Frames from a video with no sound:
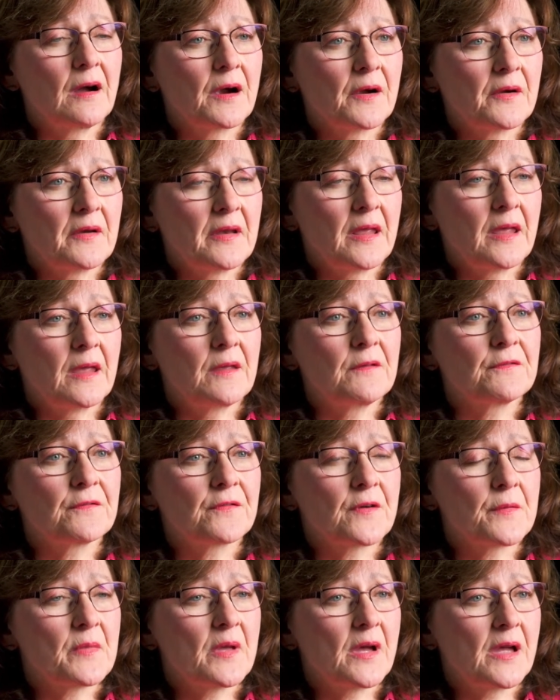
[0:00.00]
RNA
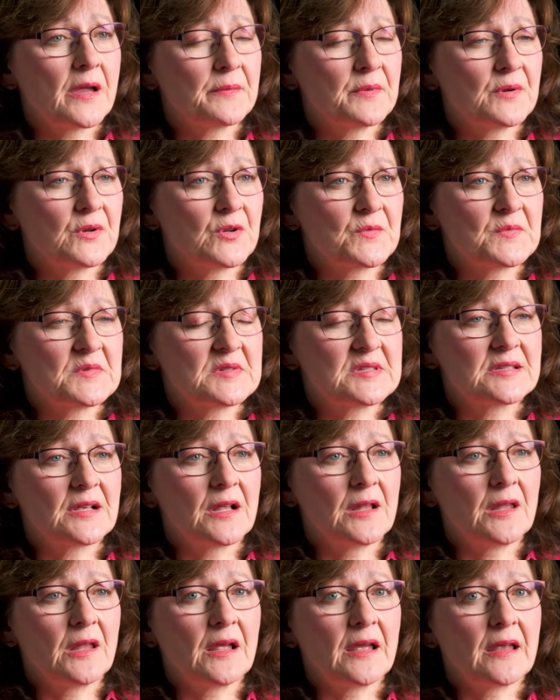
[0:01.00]
from the hybridoma
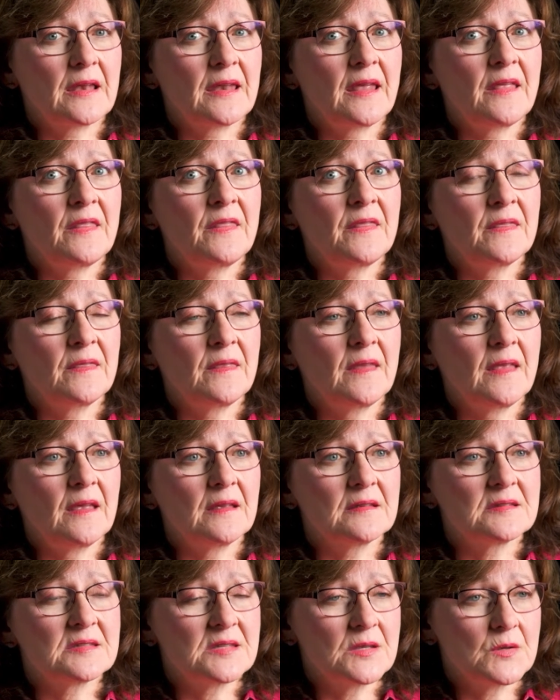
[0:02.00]
cell line and
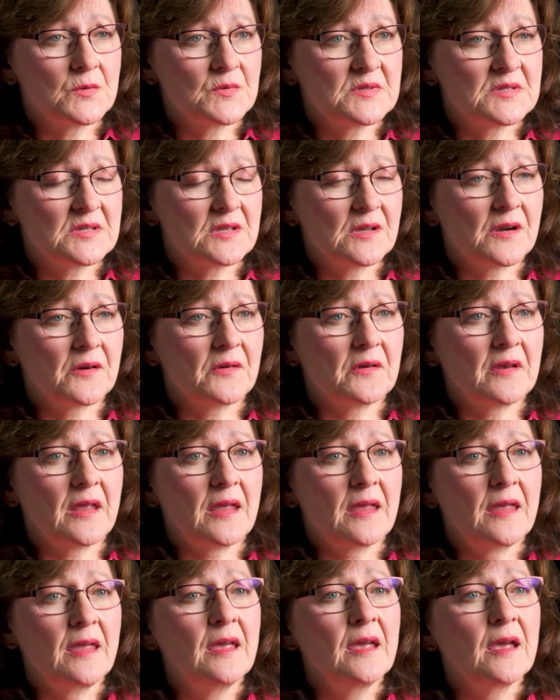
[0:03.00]
sequence the
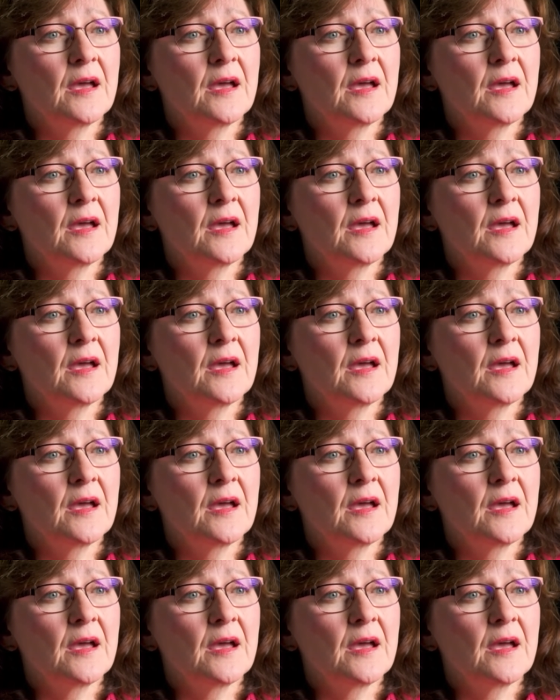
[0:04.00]
RNA,